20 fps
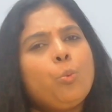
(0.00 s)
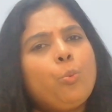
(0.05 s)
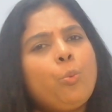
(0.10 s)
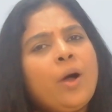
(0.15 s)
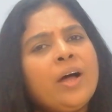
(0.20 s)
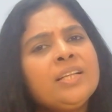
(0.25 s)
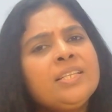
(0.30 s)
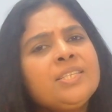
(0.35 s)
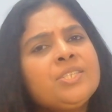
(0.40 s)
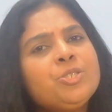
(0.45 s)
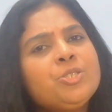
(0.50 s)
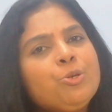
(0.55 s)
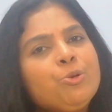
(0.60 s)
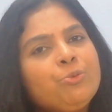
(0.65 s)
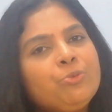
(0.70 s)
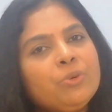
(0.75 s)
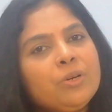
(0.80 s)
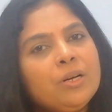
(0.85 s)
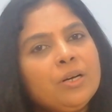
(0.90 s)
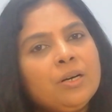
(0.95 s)
Once
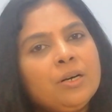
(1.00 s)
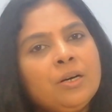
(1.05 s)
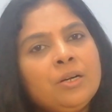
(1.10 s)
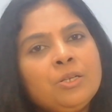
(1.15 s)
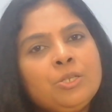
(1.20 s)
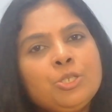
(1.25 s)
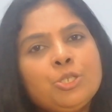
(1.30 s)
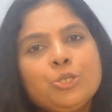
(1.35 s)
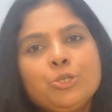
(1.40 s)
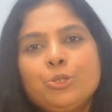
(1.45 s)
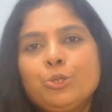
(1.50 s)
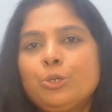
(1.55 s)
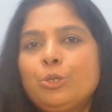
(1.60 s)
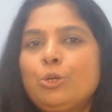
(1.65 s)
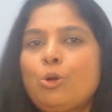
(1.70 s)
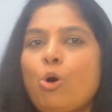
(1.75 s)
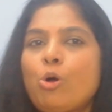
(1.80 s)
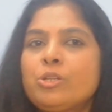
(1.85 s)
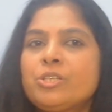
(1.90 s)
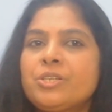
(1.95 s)
you've earned your
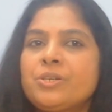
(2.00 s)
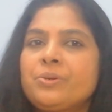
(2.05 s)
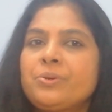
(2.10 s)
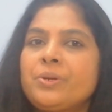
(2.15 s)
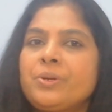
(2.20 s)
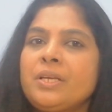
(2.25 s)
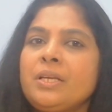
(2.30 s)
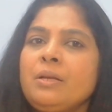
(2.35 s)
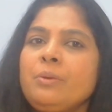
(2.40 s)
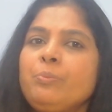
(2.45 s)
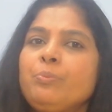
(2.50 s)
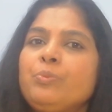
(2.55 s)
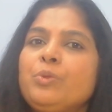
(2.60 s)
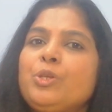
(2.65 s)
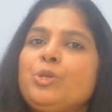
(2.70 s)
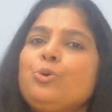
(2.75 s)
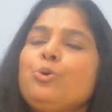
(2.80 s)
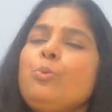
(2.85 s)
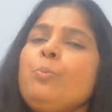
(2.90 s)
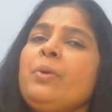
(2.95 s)
law degree,
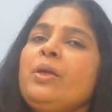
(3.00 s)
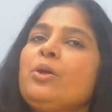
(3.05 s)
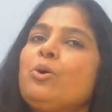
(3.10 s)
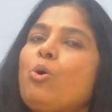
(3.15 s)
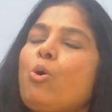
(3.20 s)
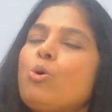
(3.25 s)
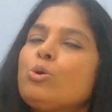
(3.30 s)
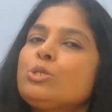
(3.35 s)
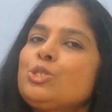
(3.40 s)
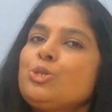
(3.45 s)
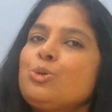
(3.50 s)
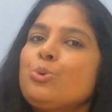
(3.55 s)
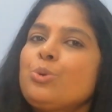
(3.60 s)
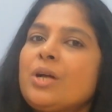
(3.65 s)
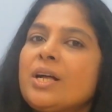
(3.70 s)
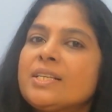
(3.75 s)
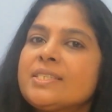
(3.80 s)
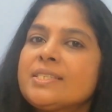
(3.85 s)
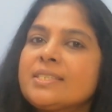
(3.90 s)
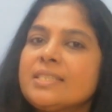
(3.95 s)
you may also
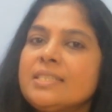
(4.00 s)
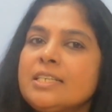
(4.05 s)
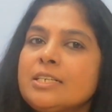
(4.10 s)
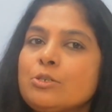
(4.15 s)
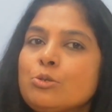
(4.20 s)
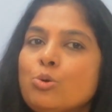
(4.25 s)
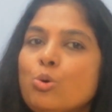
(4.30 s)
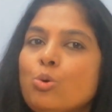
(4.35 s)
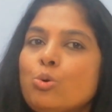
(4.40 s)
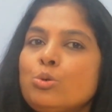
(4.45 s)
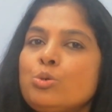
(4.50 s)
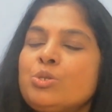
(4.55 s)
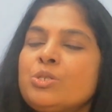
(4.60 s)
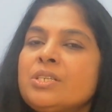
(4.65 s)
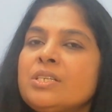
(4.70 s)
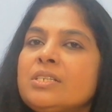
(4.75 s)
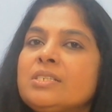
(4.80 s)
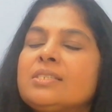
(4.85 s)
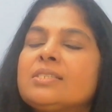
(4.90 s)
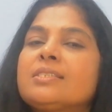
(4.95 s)
consider
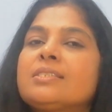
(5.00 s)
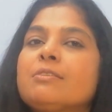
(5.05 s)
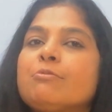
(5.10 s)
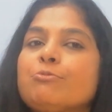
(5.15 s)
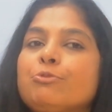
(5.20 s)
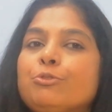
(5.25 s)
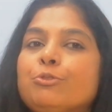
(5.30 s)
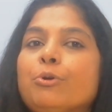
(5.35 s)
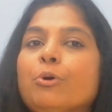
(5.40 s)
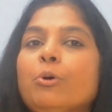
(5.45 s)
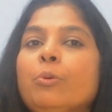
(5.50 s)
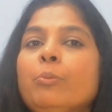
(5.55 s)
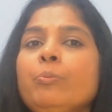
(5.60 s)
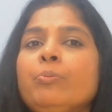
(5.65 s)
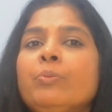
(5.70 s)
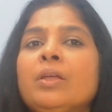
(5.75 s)
courses from